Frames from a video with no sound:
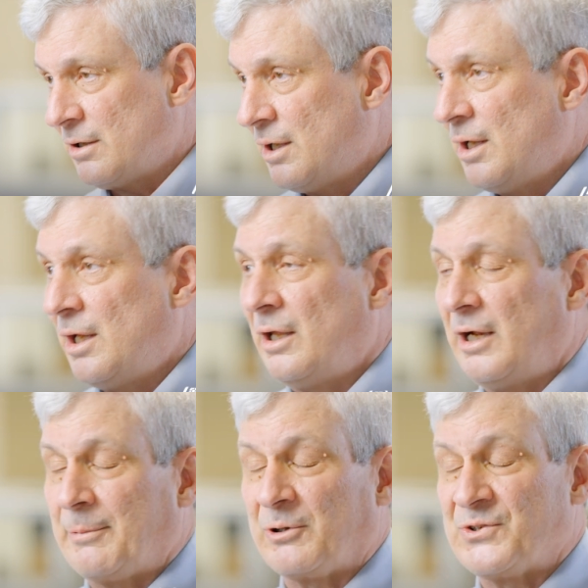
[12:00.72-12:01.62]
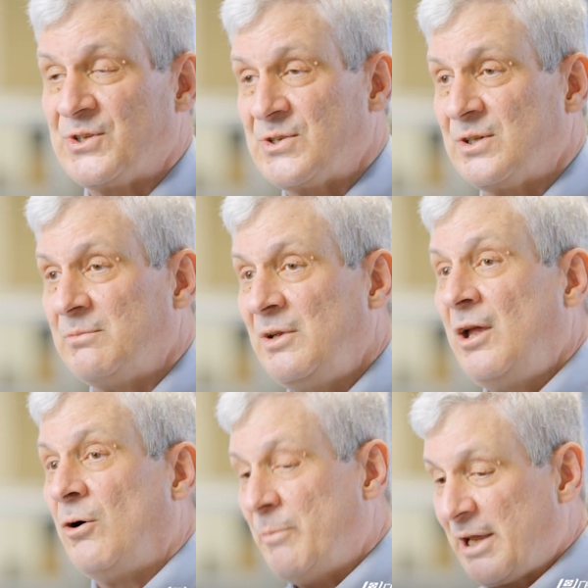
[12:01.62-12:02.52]
uh, an optical system
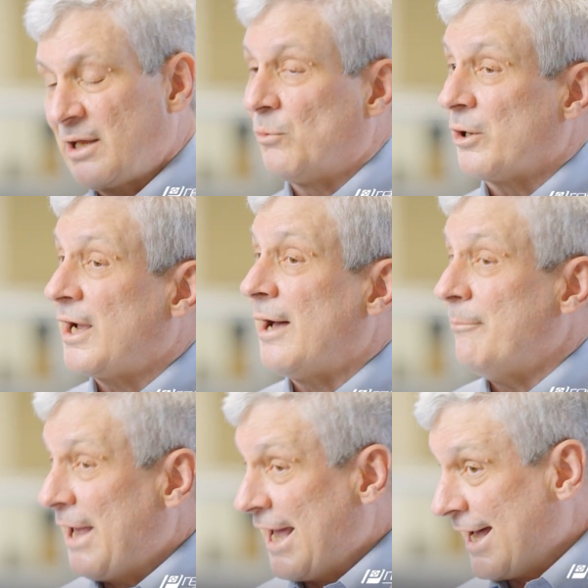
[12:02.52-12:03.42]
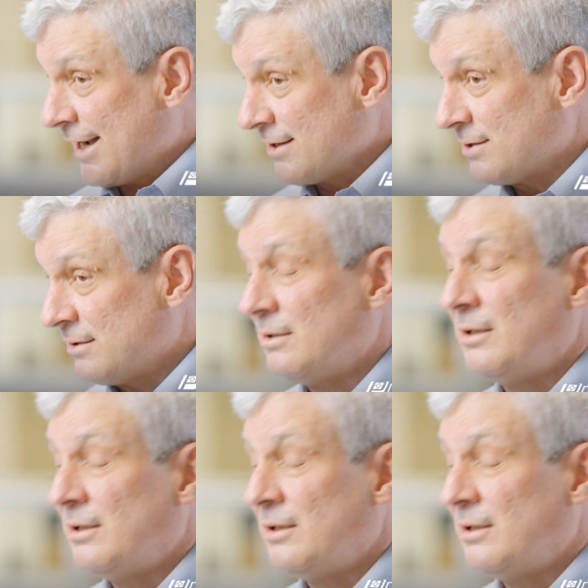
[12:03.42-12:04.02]
or make it more compact.